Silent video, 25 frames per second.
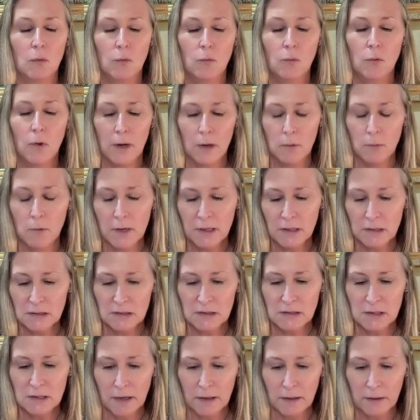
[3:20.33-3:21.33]
I wanted to
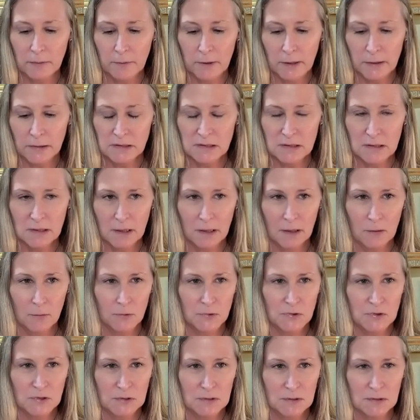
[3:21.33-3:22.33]
talk about today
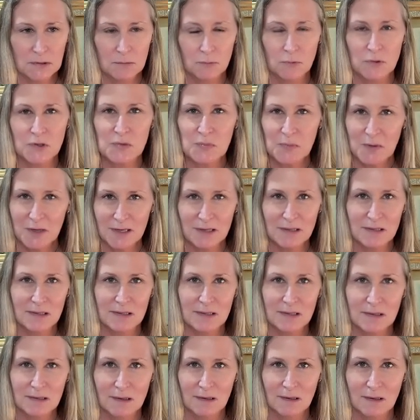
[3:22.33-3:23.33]
was
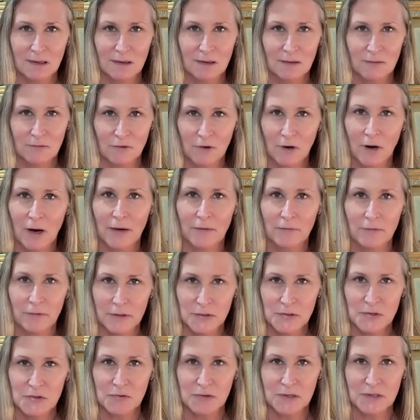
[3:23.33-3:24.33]
peace, for
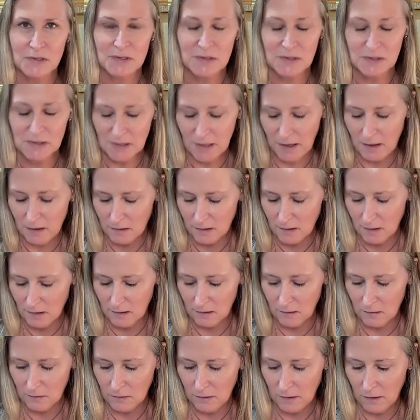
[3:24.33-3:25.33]
obvious reasons. I think
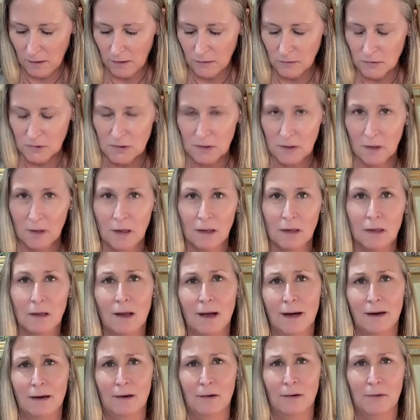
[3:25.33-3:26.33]
there's a
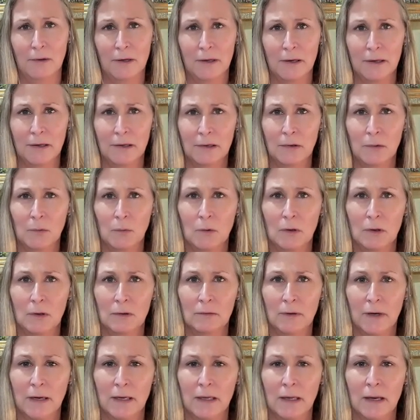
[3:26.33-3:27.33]
lot going on in the world
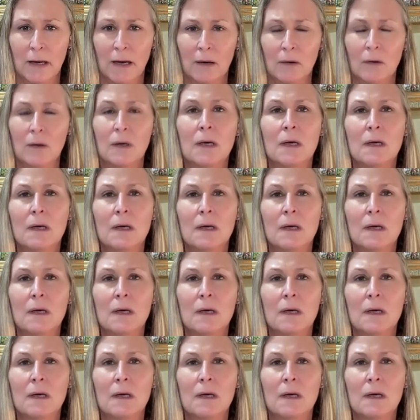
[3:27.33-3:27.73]
right now.